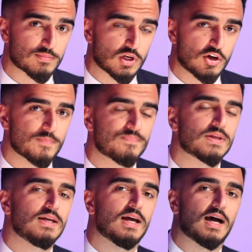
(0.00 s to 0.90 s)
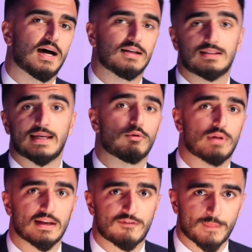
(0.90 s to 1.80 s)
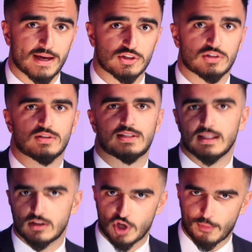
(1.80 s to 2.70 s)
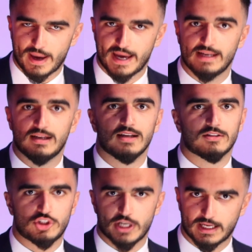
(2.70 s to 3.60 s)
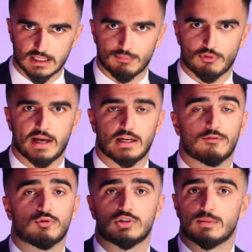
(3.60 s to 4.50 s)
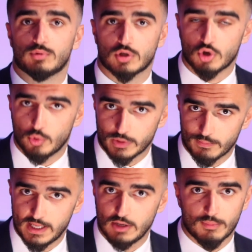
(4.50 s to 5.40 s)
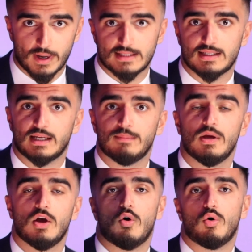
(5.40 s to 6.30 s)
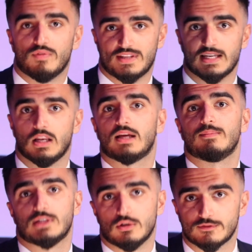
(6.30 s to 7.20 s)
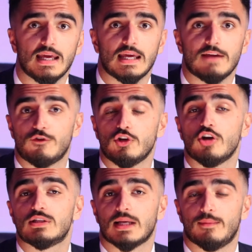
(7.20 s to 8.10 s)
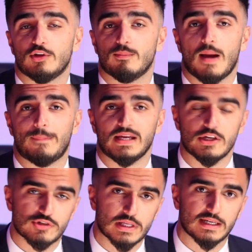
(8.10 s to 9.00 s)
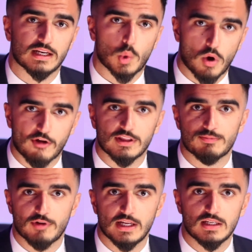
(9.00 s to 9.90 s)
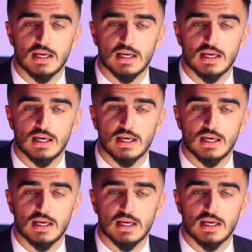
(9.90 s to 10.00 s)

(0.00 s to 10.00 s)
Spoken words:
below, to get all that information, to see the domain, to check out the brand, and of course to book a call with me or my team or the seller himself. If you know someone who might be interested in acquiring this brand,